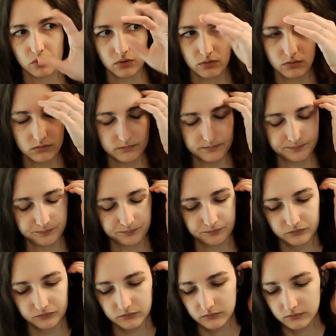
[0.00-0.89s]
wanted to show.
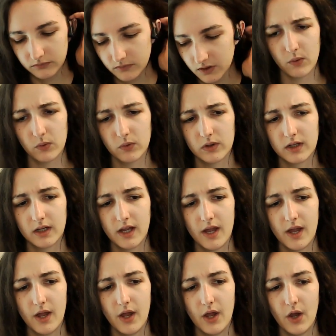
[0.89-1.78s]
Now,
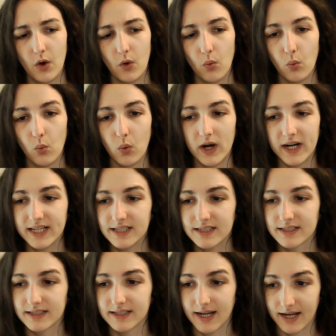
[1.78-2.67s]

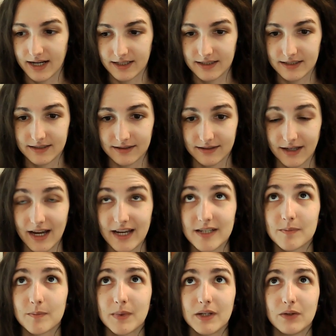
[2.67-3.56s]
what is next?
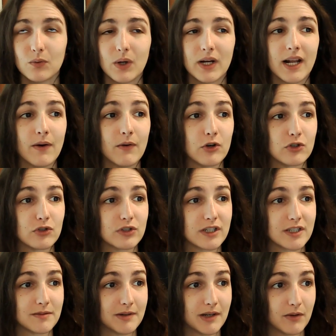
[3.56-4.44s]
I spent 1 hour
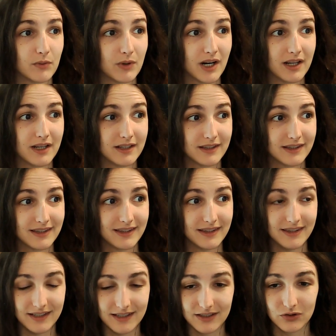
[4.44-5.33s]
just explaining what I
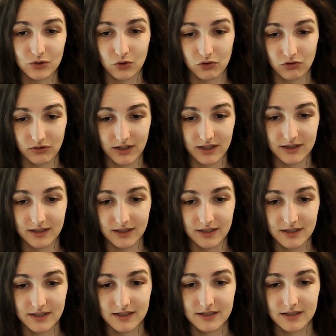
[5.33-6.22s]
did to
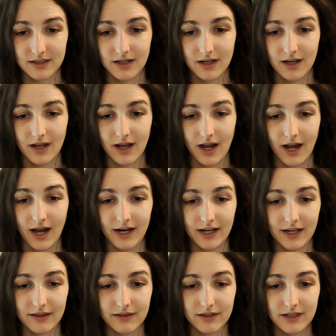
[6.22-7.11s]
create this.
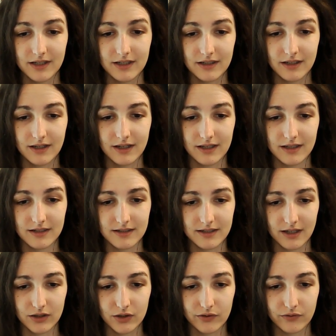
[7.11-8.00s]
And I think
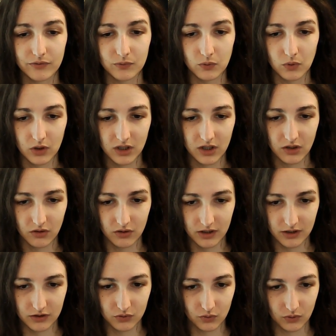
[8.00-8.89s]
instead of
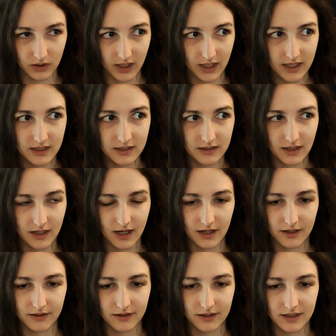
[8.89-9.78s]
working on it today,
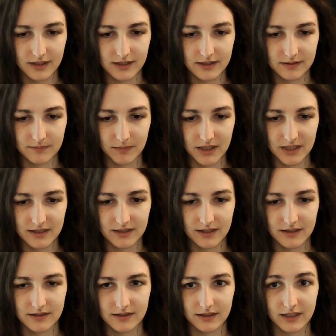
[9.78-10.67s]
I think it
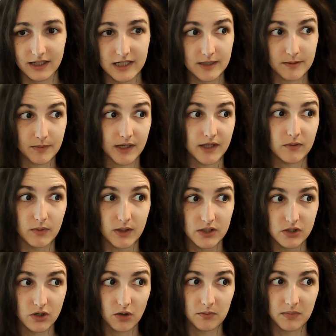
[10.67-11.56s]
makes sense that I
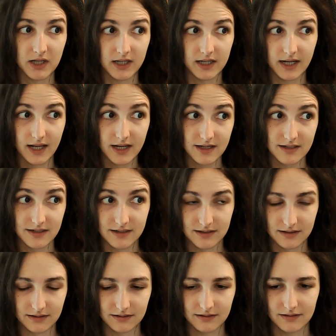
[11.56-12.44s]
explain what's coming
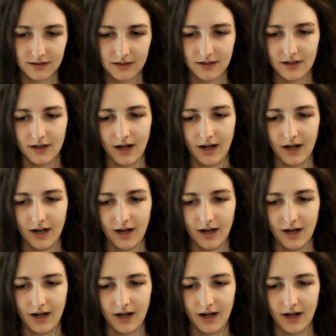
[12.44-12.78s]
next.